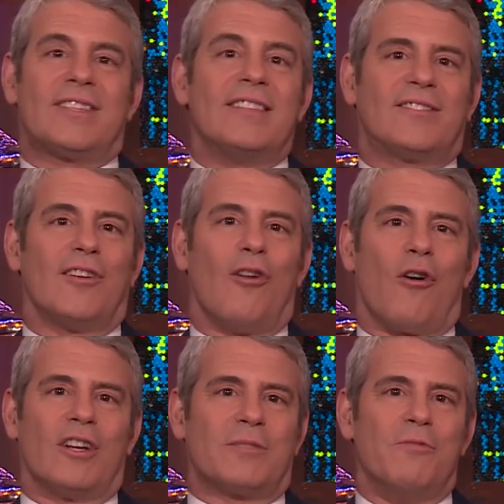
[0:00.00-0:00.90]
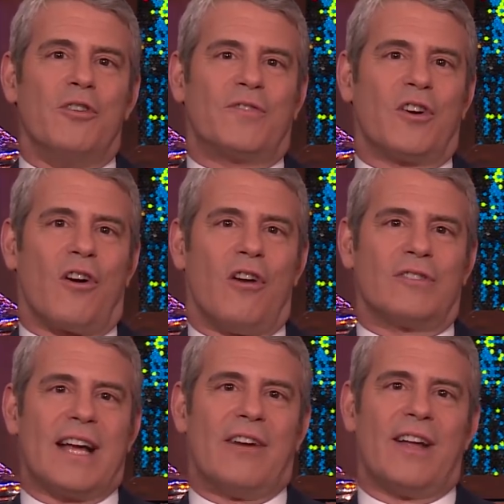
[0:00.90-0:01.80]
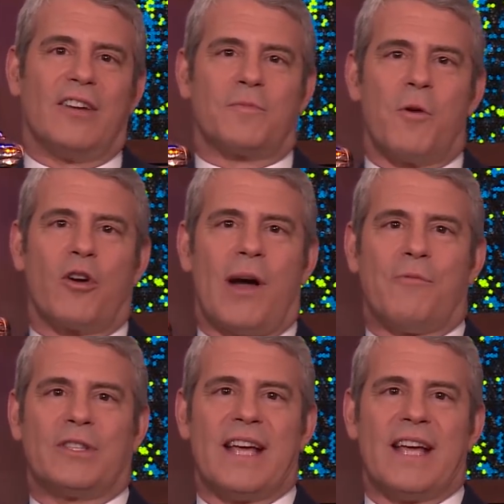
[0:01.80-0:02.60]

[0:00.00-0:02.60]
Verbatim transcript: Since Dolores moved to her own townhouse, broke up with